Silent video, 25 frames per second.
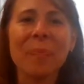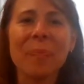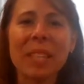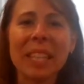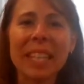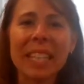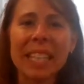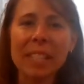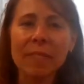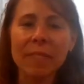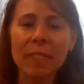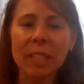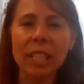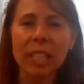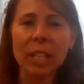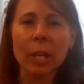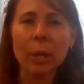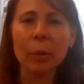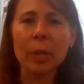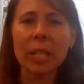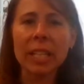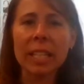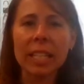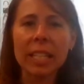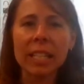This
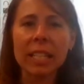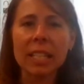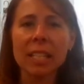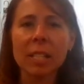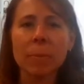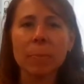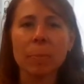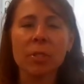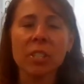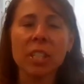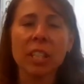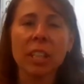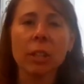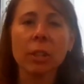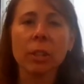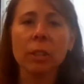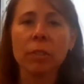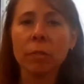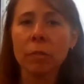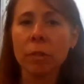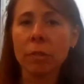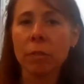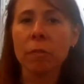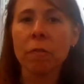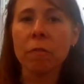video is particularly
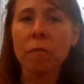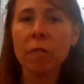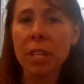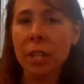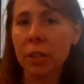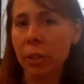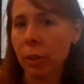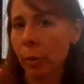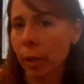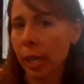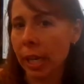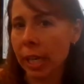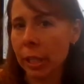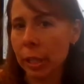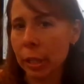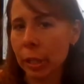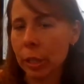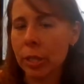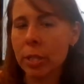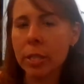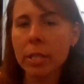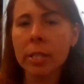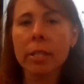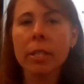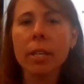for 5th
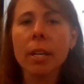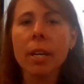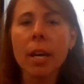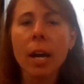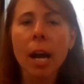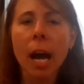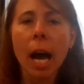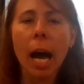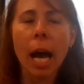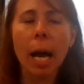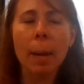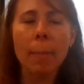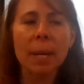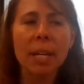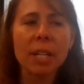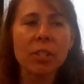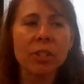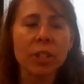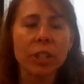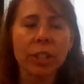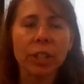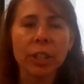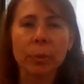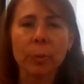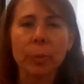graders. I may
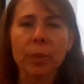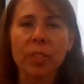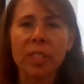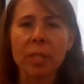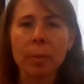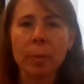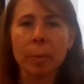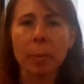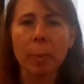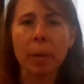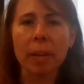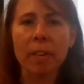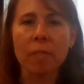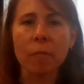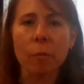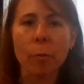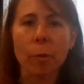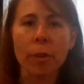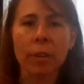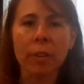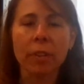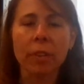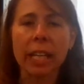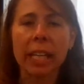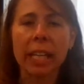share it with some of my
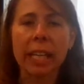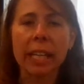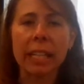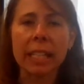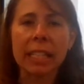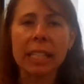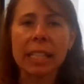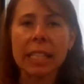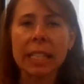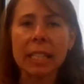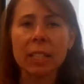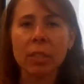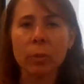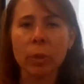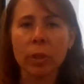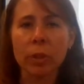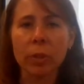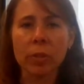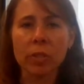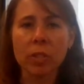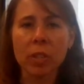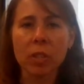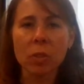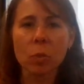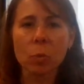4th and 6th
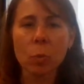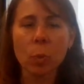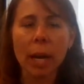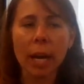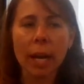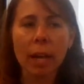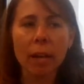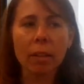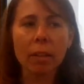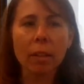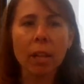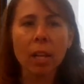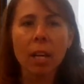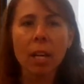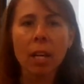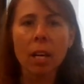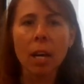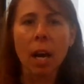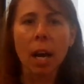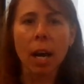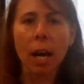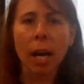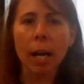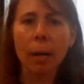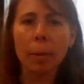graders as well.
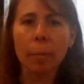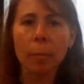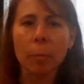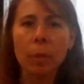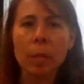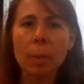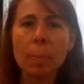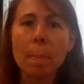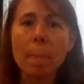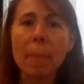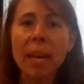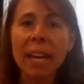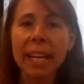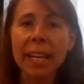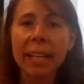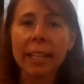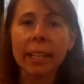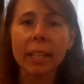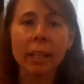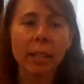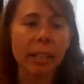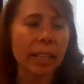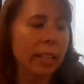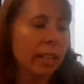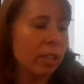We
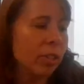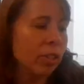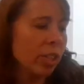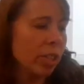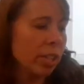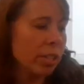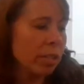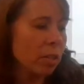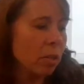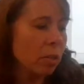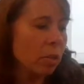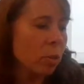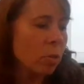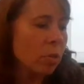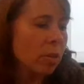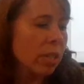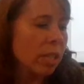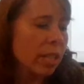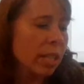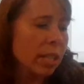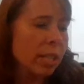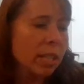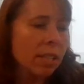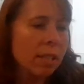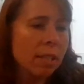may get a chance to do
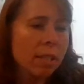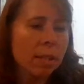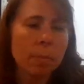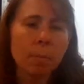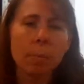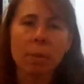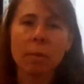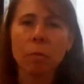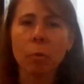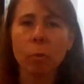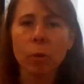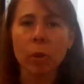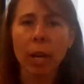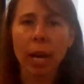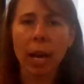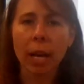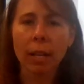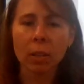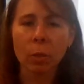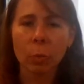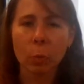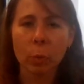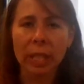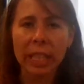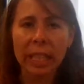this before
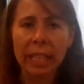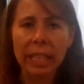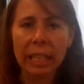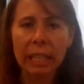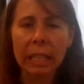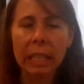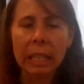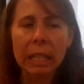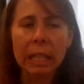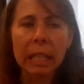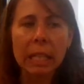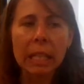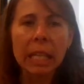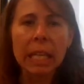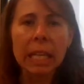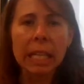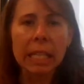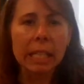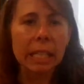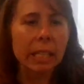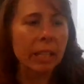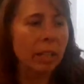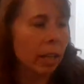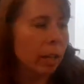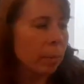Halloween
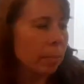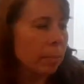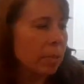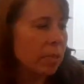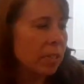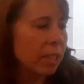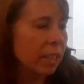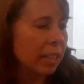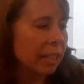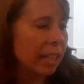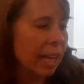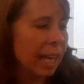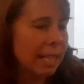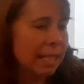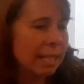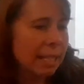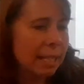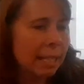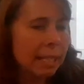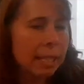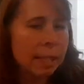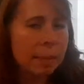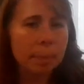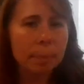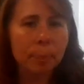in our music
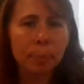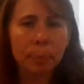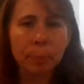classes.